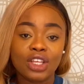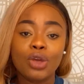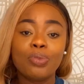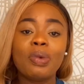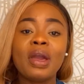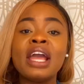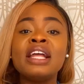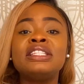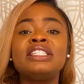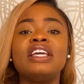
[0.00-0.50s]
you
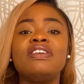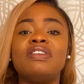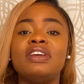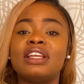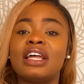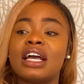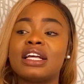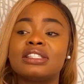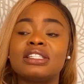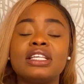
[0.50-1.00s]
pay TV
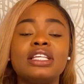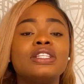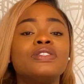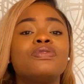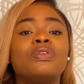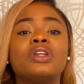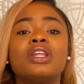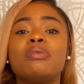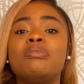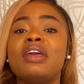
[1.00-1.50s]
license
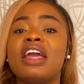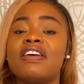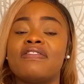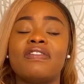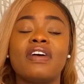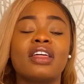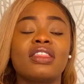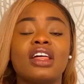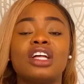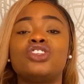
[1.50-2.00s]
for the mere
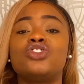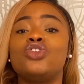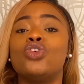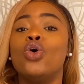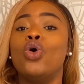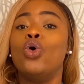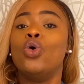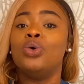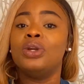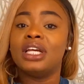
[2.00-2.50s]
fact that you
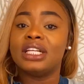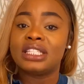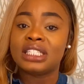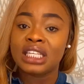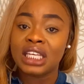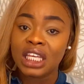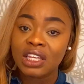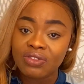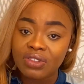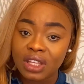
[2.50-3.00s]
own a
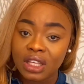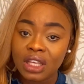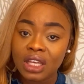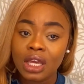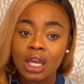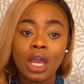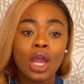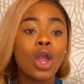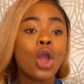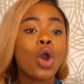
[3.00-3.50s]
TV
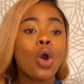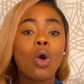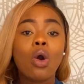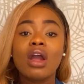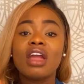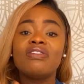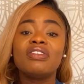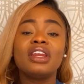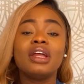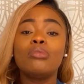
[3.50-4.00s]
or
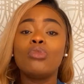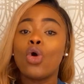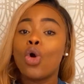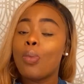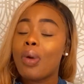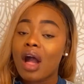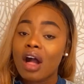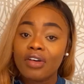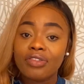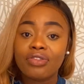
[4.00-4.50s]
even a
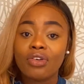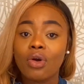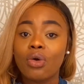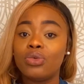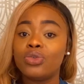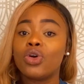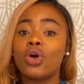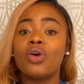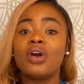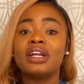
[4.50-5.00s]
mobile
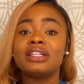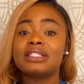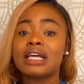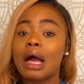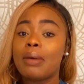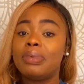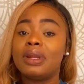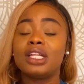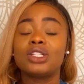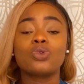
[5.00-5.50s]
phone or a
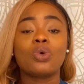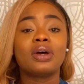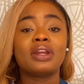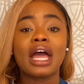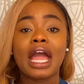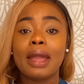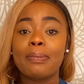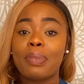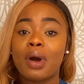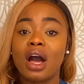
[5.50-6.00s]
tablet or an
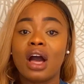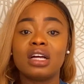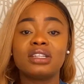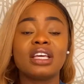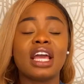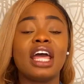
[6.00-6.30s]
iPad,